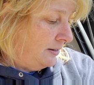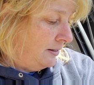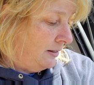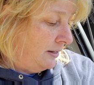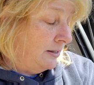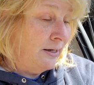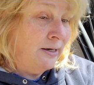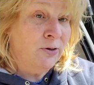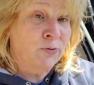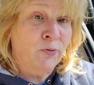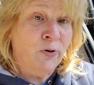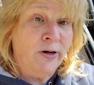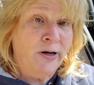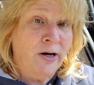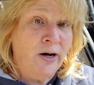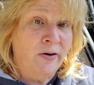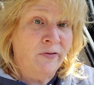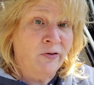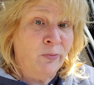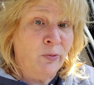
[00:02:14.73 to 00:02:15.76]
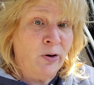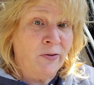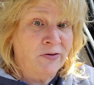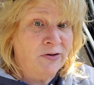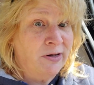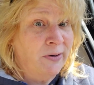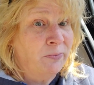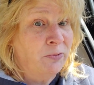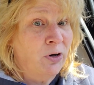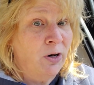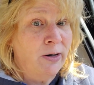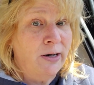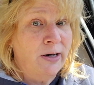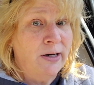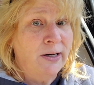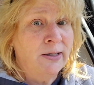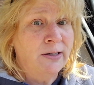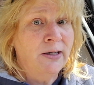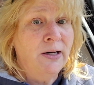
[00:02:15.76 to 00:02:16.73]
it is really comfortable. I've slept on
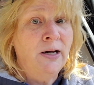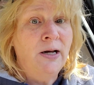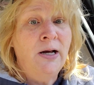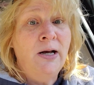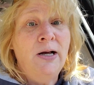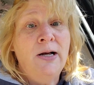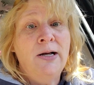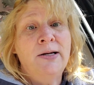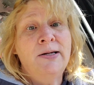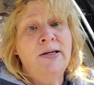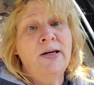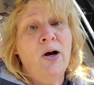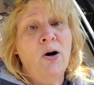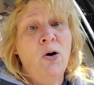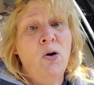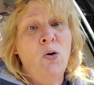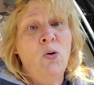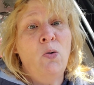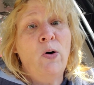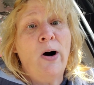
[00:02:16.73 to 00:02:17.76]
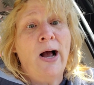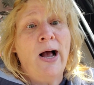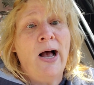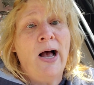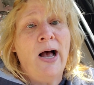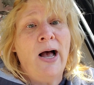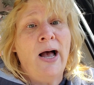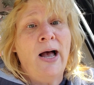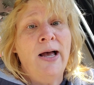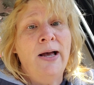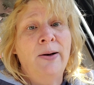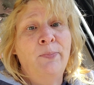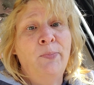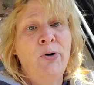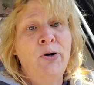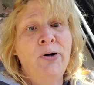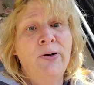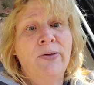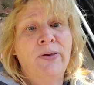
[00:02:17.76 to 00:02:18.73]
it. So I
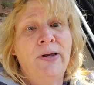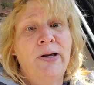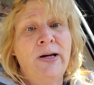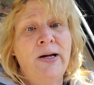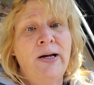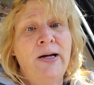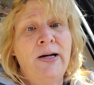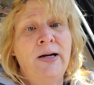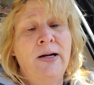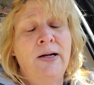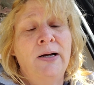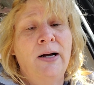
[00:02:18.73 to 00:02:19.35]
put the